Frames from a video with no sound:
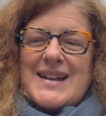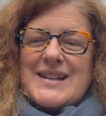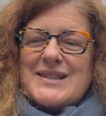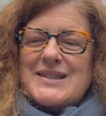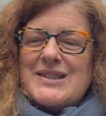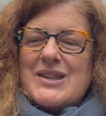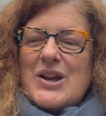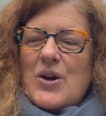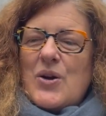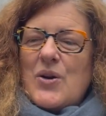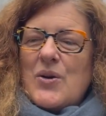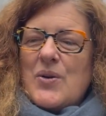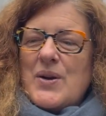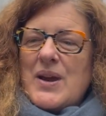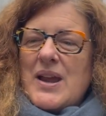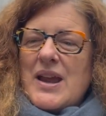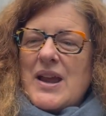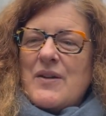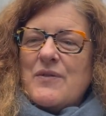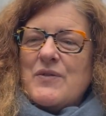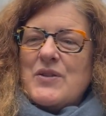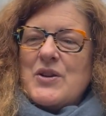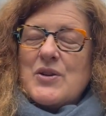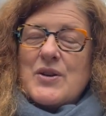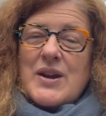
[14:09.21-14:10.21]
So
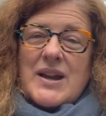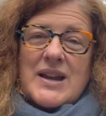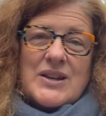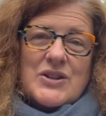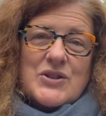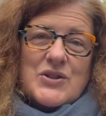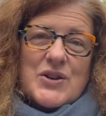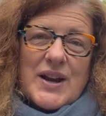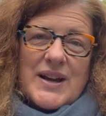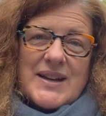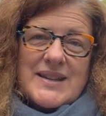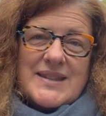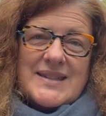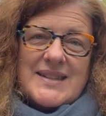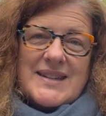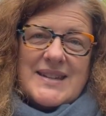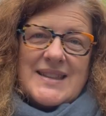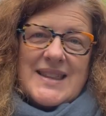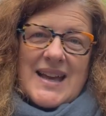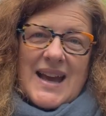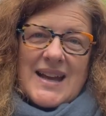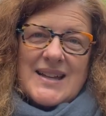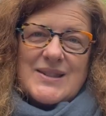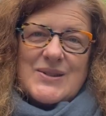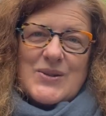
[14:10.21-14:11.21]
if you're interested,
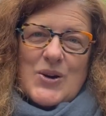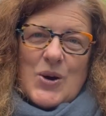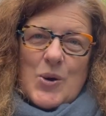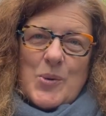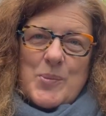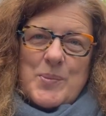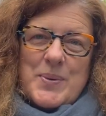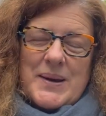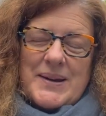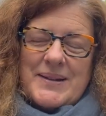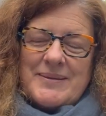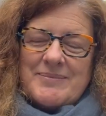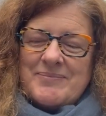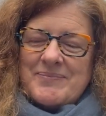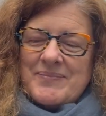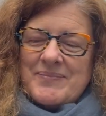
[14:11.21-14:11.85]
that's open.